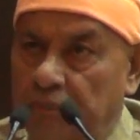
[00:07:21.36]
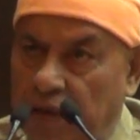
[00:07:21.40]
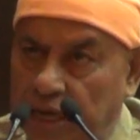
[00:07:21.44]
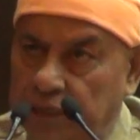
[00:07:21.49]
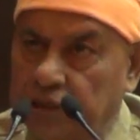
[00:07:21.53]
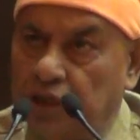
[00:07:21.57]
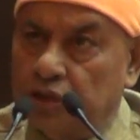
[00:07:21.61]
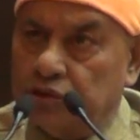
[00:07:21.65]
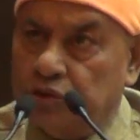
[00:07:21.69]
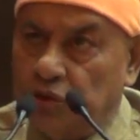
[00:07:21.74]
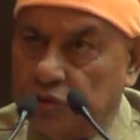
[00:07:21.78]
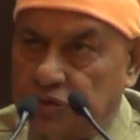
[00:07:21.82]

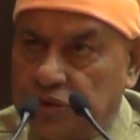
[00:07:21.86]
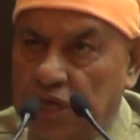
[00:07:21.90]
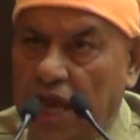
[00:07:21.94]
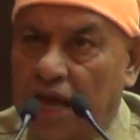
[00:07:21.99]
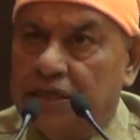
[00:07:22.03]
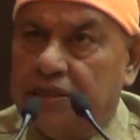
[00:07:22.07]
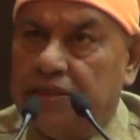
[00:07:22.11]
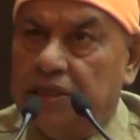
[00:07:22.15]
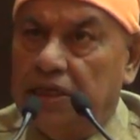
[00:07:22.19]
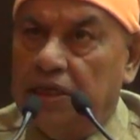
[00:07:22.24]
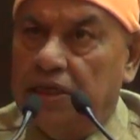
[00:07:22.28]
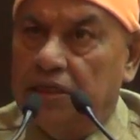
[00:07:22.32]
make the
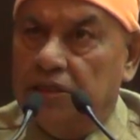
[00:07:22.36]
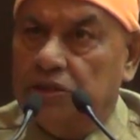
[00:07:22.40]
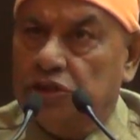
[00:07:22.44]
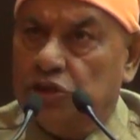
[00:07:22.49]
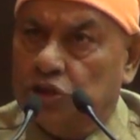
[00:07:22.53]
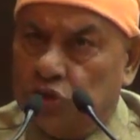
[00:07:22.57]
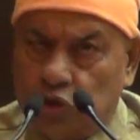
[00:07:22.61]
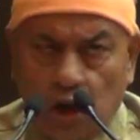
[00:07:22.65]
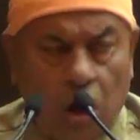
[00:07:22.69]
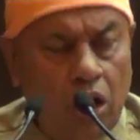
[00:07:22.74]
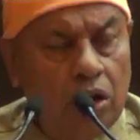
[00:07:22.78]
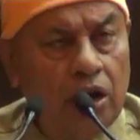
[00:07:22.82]
society
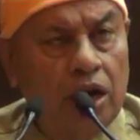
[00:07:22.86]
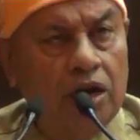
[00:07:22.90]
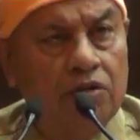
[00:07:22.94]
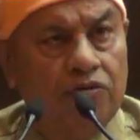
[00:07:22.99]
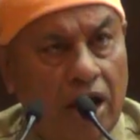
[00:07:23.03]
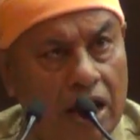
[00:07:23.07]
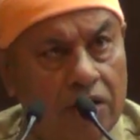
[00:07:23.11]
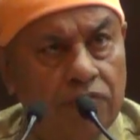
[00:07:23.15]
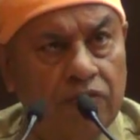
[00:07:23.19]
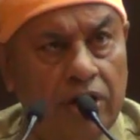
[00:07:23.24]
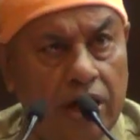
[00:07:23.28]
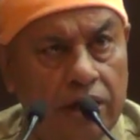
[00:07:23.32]
strong
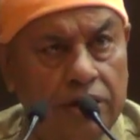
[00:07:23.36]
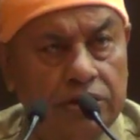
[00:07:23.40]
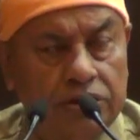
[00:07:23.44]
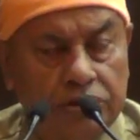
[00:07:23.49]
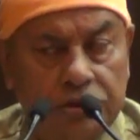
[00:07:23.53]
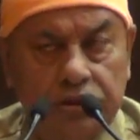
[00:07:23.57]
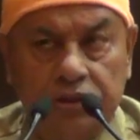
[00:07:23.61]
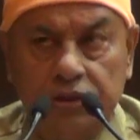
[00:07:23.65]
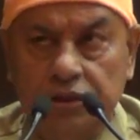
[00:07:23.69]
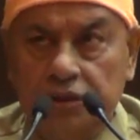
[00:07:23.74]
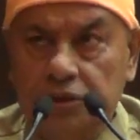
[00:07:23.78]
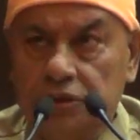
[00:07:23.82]
and
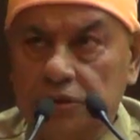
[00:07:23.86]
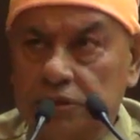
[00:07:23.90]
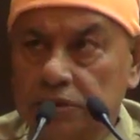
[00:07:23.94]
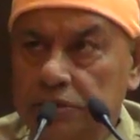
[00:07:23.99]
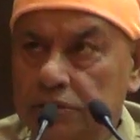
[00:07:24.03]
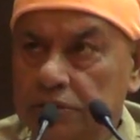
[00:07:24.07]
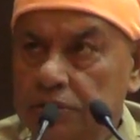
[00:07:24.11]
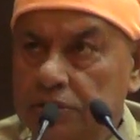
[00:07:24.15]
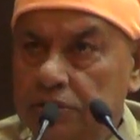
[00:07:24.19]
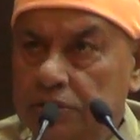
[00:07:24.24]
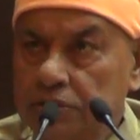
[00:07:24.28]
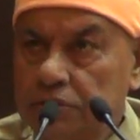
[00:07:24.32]
vibrant.
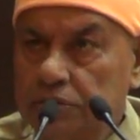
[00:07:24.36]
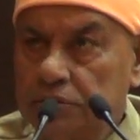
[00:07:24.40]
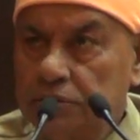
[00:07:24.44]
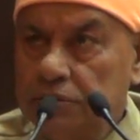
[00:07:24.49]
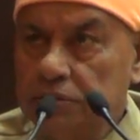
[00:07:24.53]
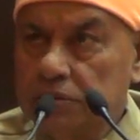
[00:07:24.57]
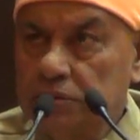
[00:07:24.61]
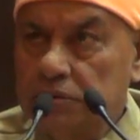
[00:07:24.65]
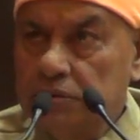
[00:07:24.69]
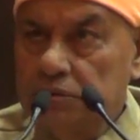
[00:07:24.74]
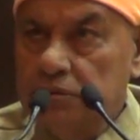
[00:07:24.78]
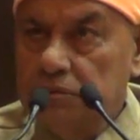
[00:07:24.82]

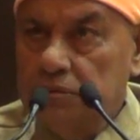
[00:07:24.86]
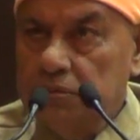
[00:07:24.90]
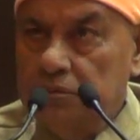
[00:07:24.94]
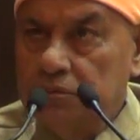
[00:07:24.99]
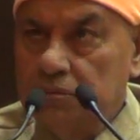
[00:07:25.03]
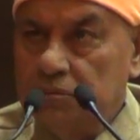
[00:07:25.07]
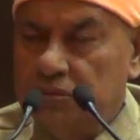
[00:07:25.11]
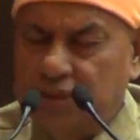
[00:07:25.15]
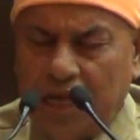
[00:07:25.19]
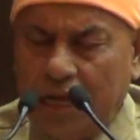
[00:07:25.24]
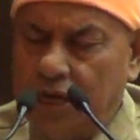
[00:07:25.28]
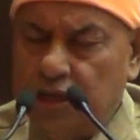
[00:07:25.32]

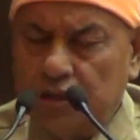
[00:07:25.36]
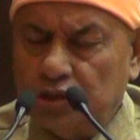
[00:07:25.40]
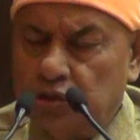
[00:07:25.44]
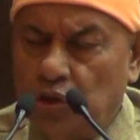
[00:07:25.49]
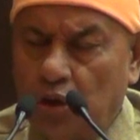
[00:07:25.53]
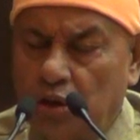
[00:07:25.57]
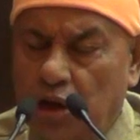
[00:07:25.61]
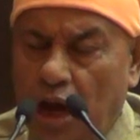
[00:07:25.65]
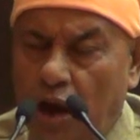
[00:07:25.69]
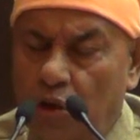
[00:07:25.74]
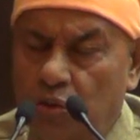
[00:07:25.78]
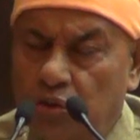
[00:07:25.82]
There
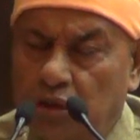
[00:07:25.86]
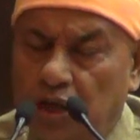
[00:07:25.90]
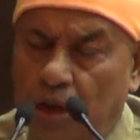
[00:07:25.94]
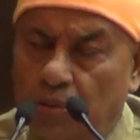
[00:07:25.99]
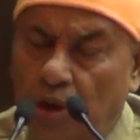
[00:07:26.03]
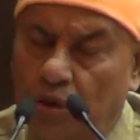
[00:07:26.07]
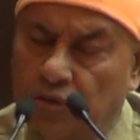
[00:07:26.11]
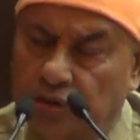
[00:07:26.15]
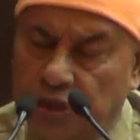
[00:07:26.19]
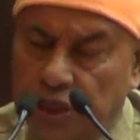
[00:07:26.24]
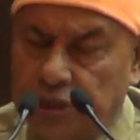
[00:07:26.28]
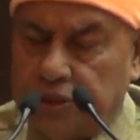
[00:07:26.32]
is no doubt
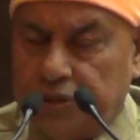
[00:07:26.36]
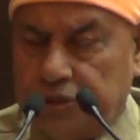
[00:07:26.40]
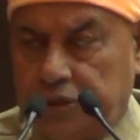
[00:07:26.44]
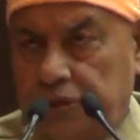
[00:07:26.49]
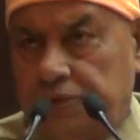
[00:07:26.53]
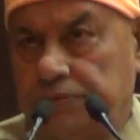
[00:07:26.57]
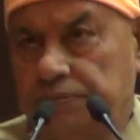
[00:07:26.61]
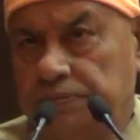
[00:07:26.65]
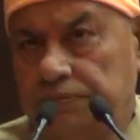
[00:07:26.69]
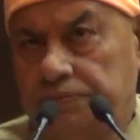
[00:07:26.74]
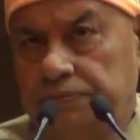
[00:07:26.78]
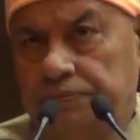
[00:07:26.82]
about
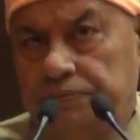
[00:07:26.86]
it.